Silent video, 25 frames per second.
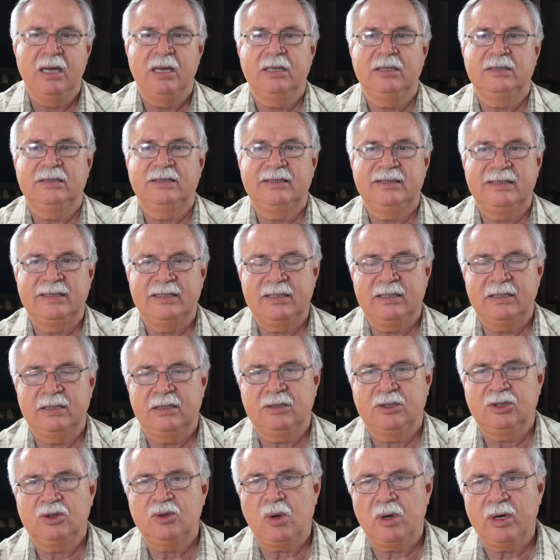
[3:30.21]
S
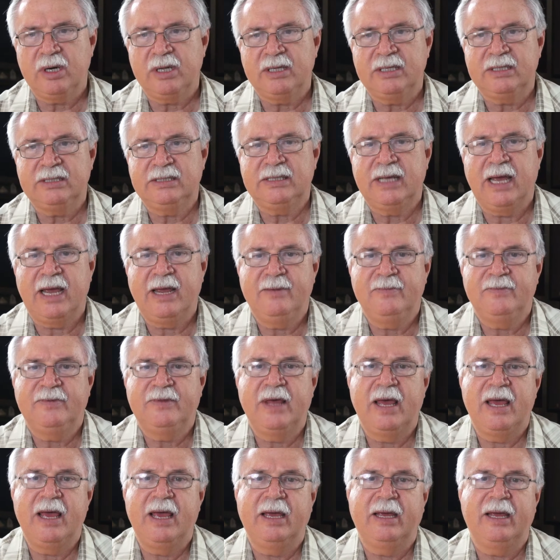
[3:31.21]
sort of the same
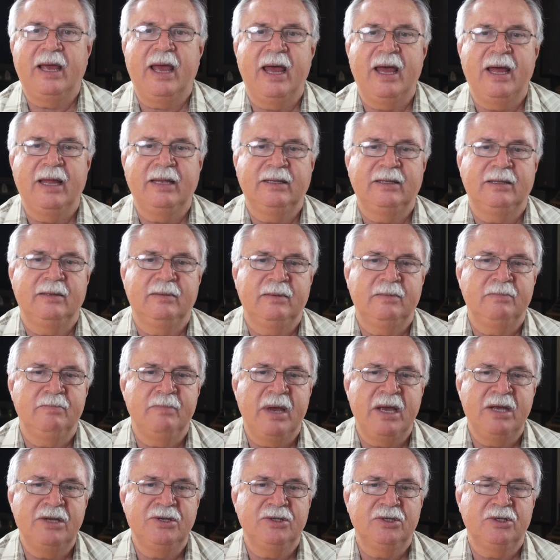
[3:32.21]
thing at
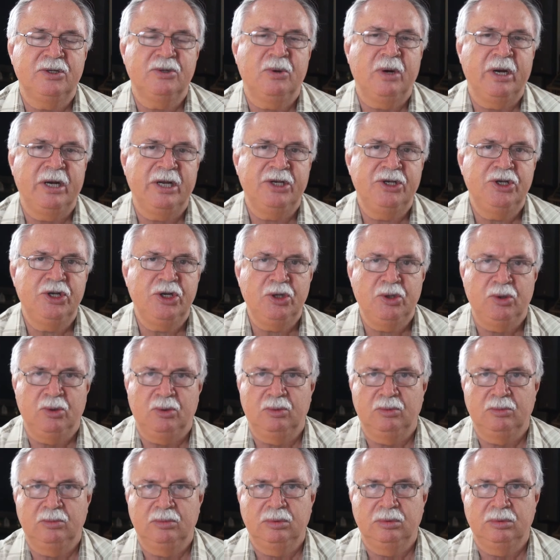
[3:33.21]
measure twenty-two.